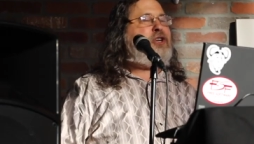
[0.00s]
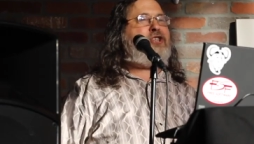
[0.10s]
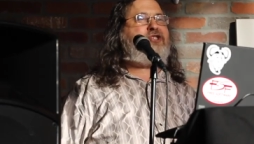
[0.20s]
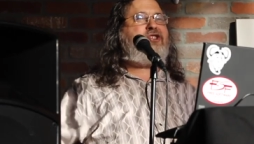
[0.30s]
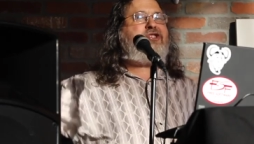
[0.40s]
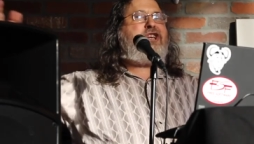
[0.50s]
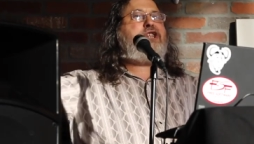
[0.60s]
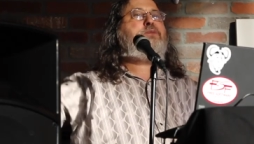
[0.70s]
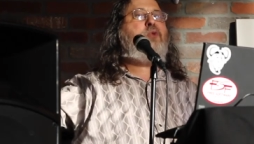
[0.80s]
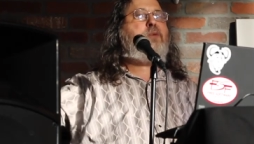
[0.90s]
is to
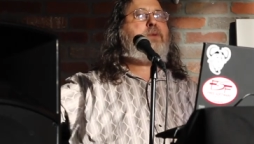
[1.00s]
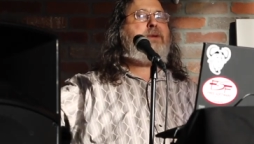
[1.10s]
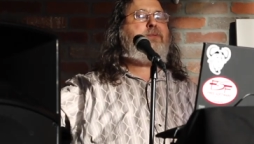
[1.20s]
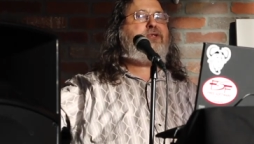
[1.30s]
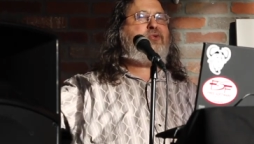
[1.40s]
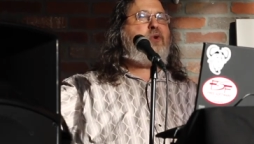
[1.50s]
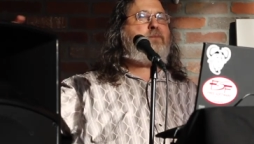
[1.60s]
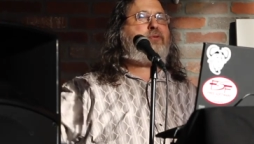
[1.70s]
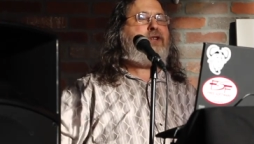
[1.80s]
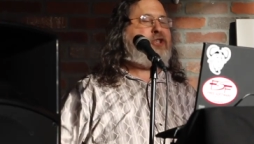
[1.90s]
teach more people to
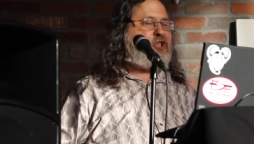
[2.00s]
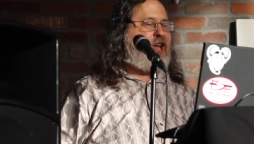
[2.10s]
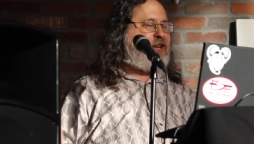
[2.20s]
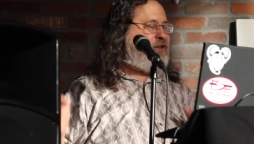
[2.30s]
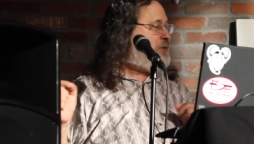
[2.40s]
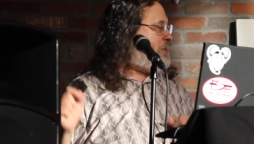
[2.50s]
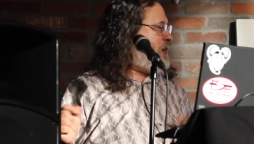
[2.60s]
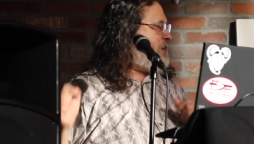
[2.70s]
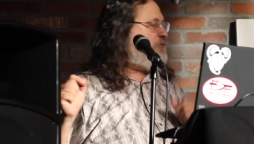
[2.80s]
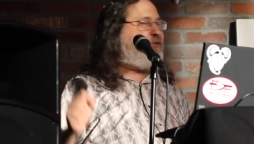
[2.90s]
appreciate and
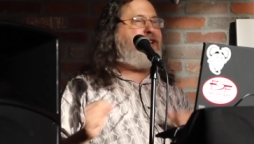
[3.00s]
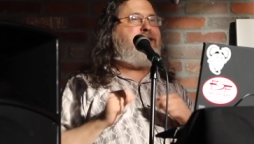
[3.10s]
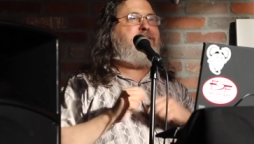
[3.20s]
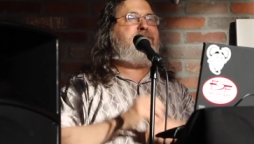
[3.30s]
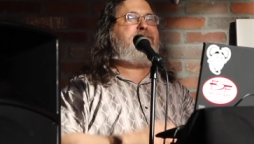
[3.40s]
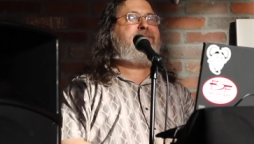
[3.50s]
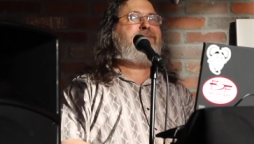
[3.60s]
demand freedom.